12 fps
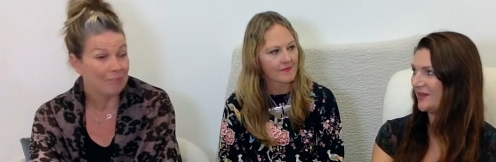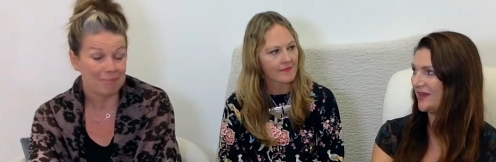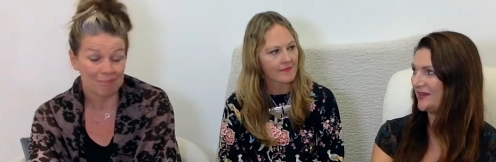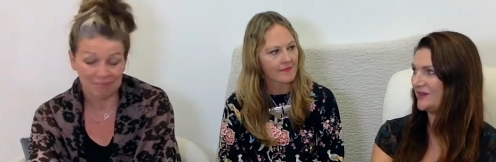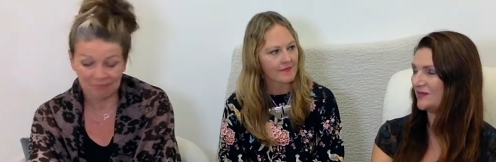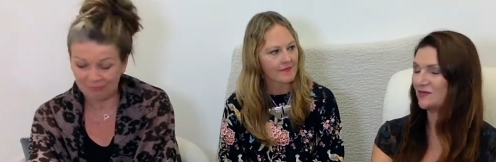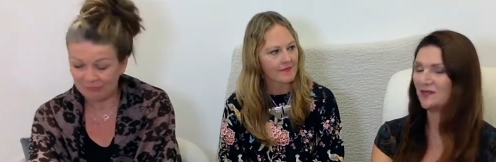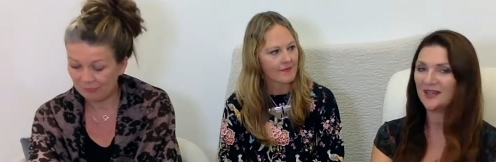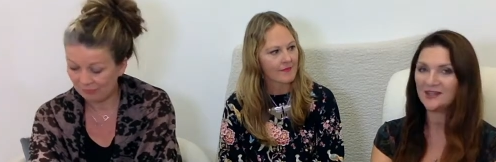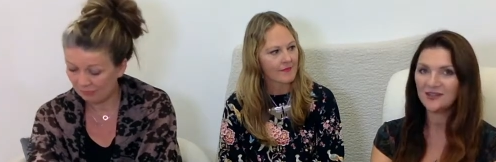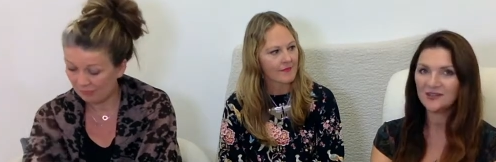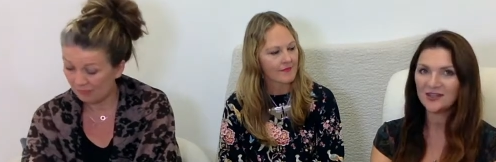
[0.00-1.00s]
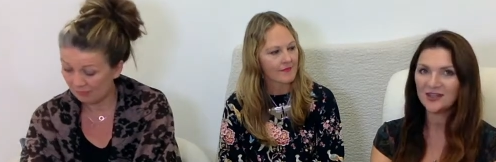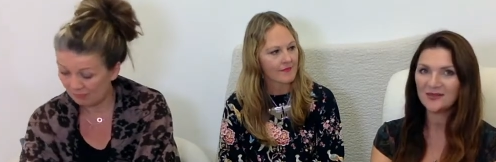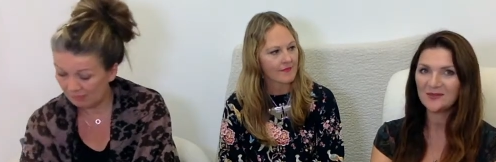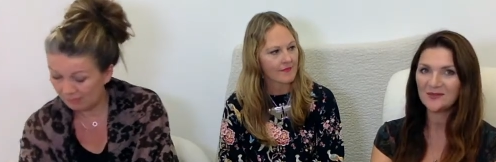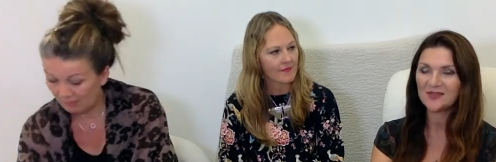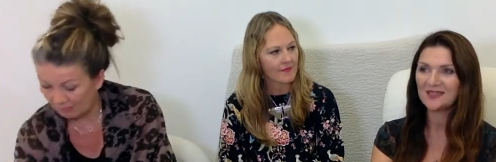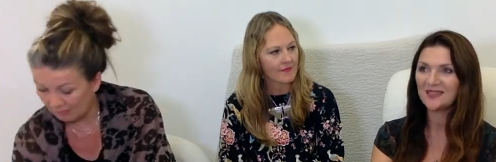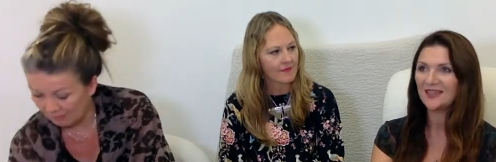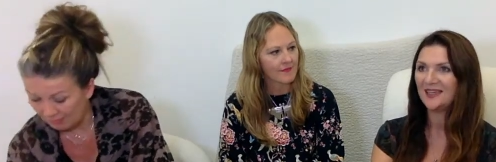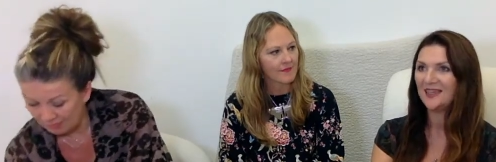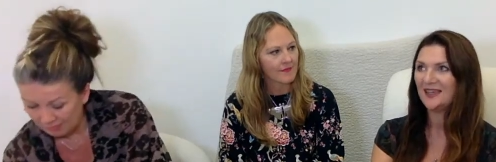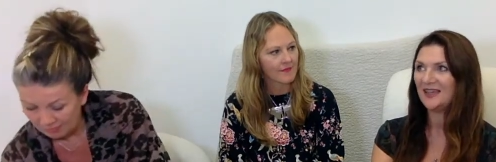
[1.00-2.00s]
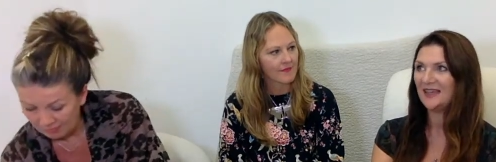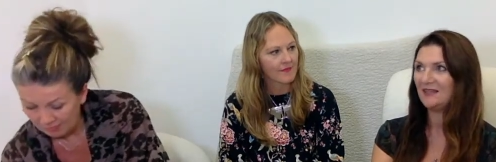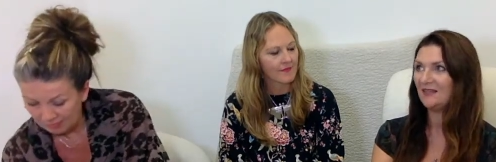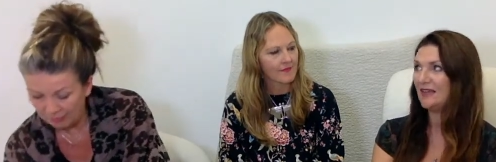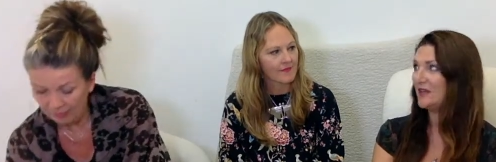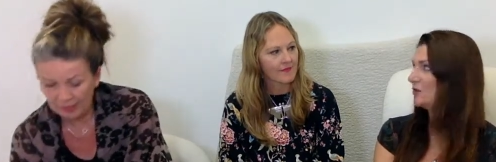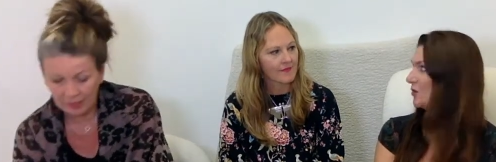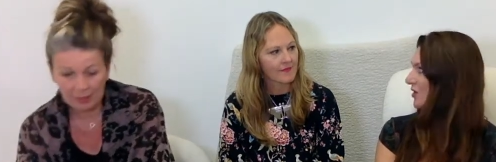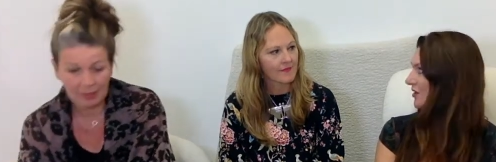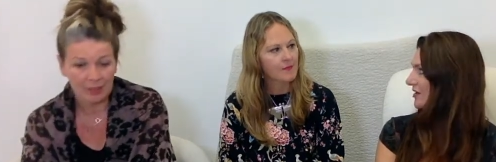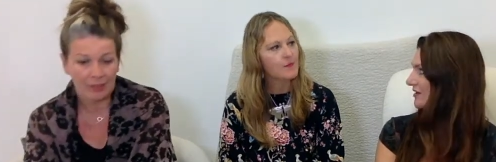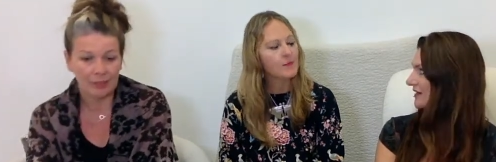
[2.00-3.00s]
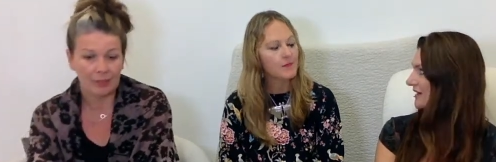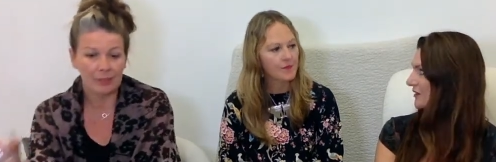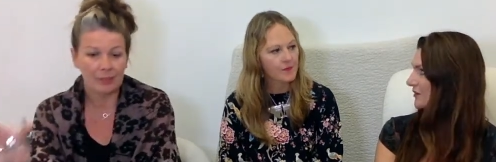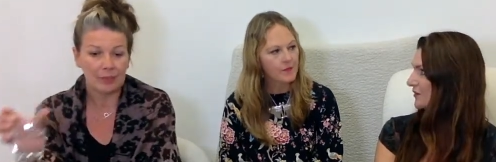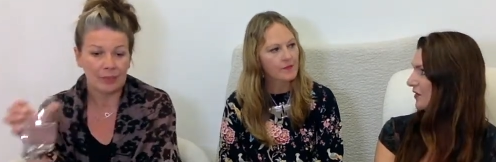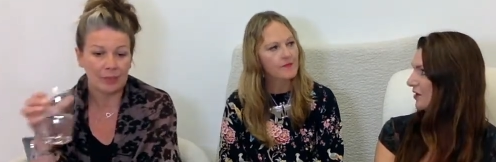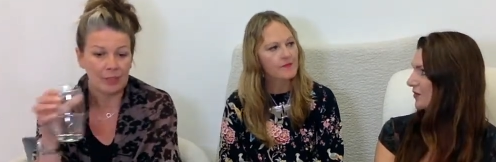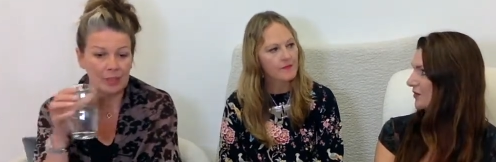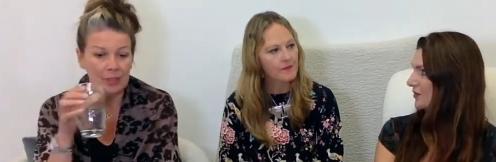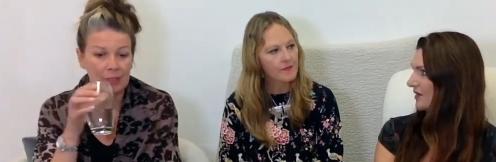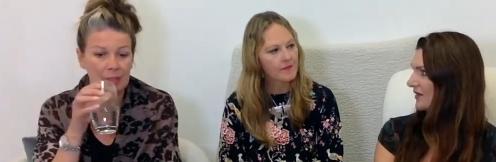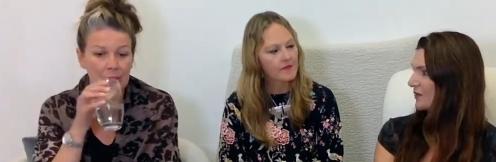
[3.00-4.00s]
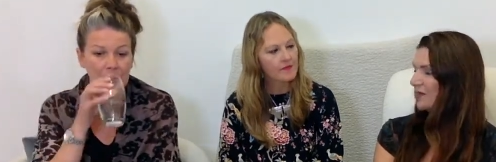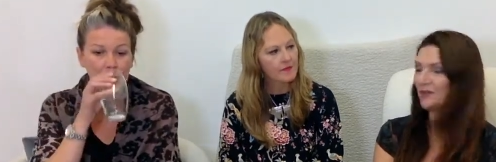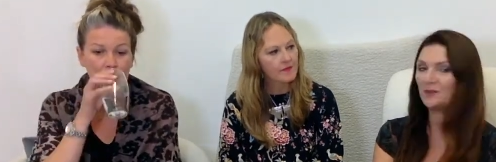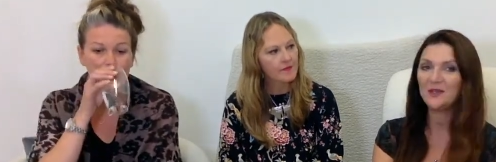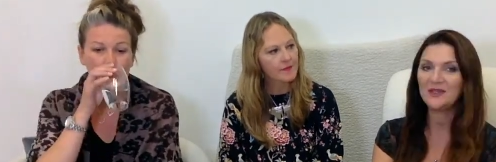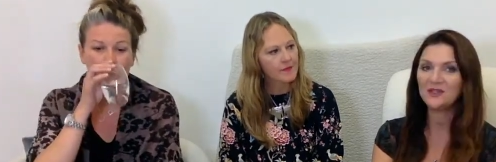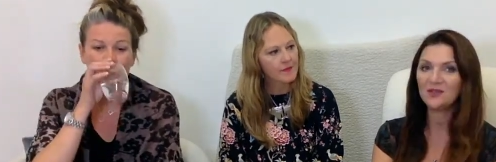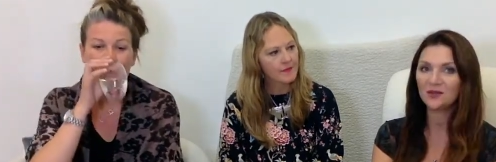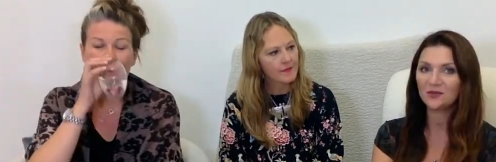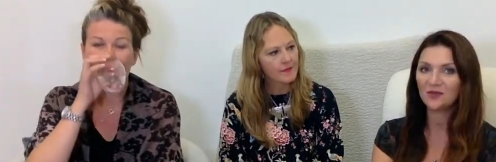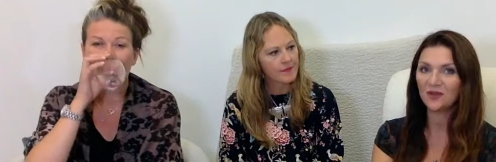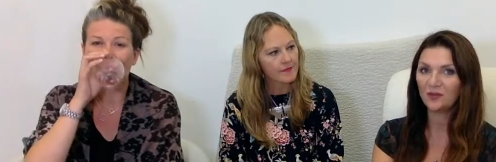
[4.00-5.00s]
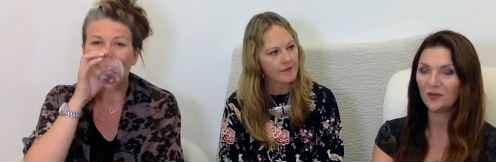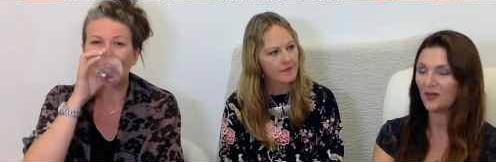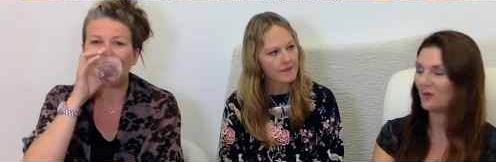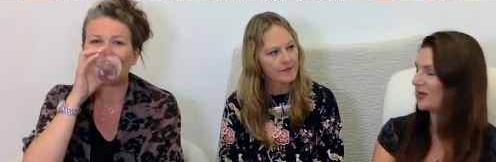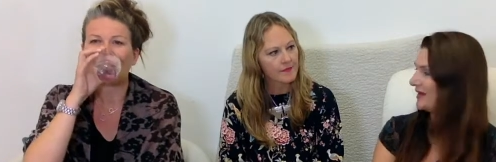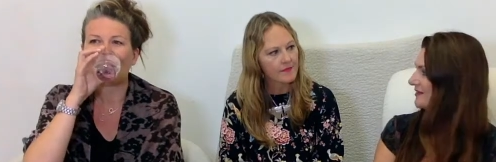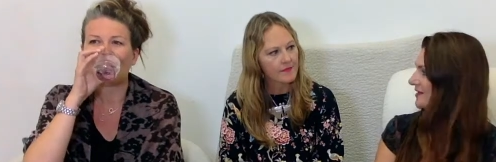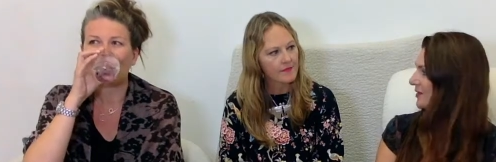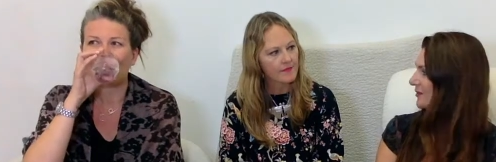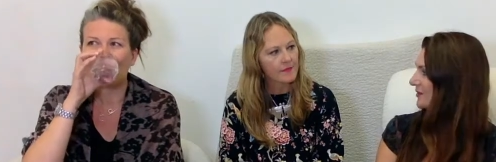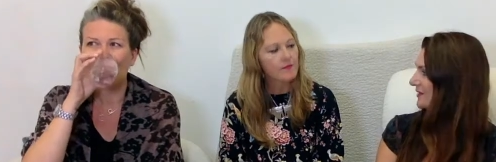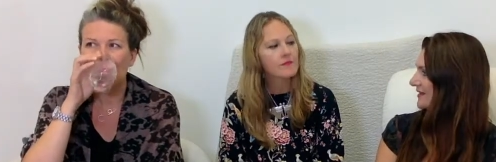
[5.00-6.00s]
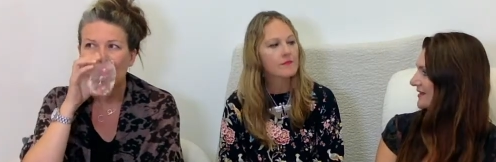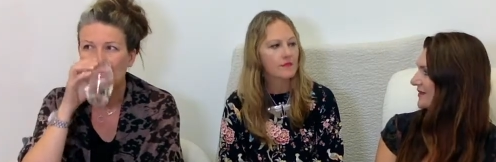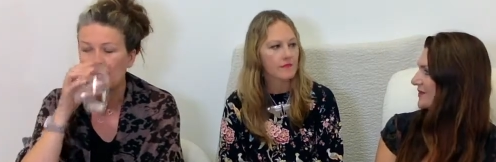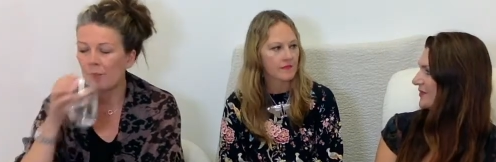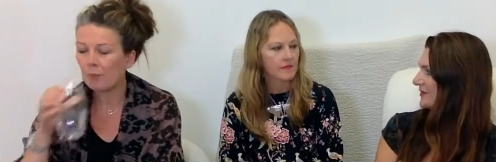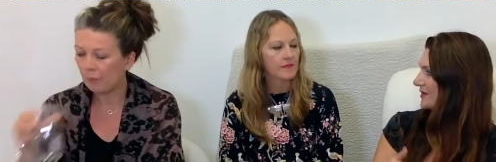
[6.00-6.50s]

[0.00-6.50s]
Speaker 1: in relationships, in, in a work environment. I think we get pigeonholed, don't we? And we end up mm-hmm.